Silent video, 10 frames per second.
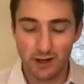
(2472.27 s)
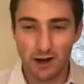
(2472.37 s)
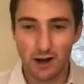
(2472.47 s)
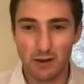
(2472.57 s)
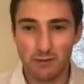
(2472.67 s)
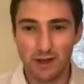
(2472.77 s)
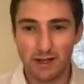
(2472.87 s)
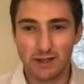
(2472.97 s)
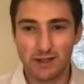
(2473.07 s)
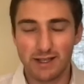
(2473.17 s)
um,
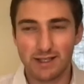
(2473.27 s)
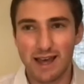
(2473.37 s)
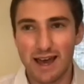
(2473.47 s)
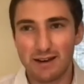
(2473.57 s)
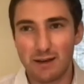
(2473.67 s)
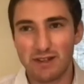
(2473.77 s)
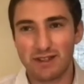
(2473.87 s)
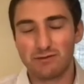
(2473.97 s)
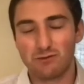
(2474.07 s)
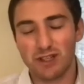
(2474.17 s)
and is that, I mean,
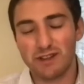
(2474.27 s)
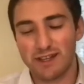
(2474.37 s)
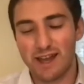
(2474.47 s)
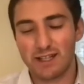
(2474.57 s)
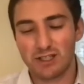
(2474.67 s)
really the case?